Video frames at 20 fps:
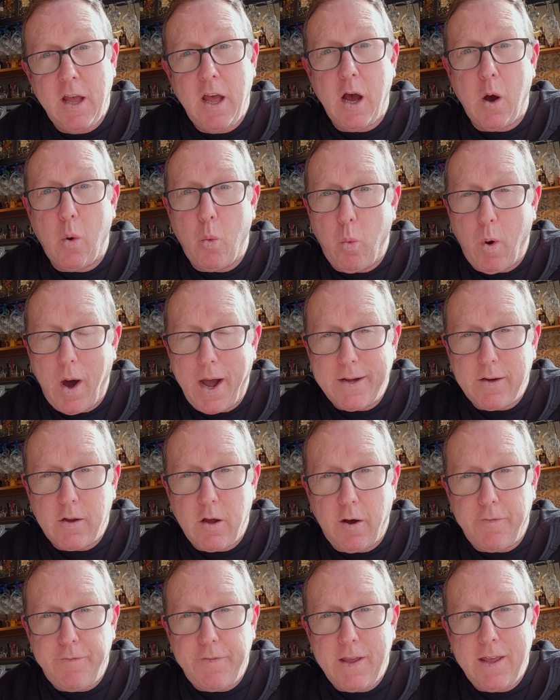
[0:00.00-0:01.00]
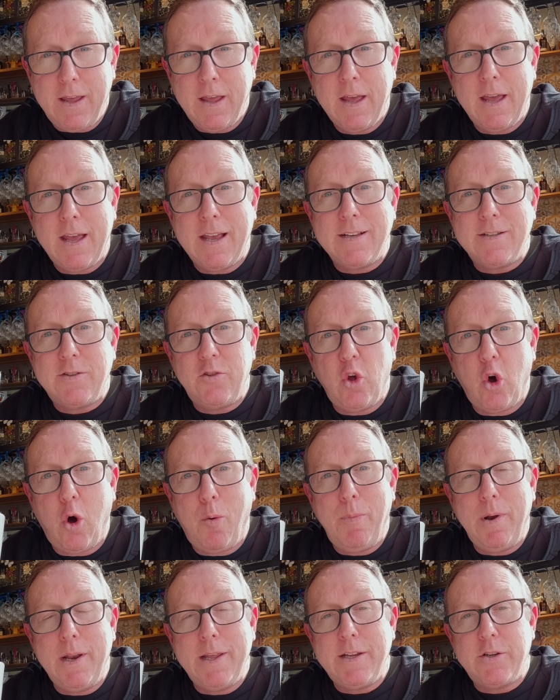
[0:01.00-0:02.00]
a white coffee, is
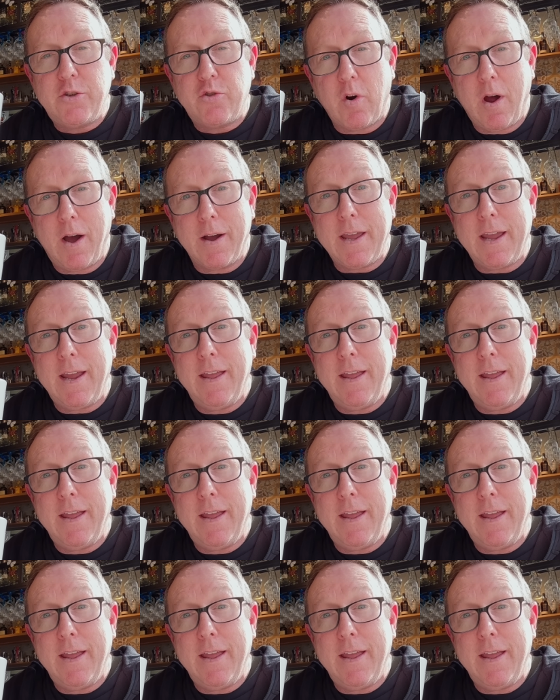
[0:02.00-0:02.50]
normally drunk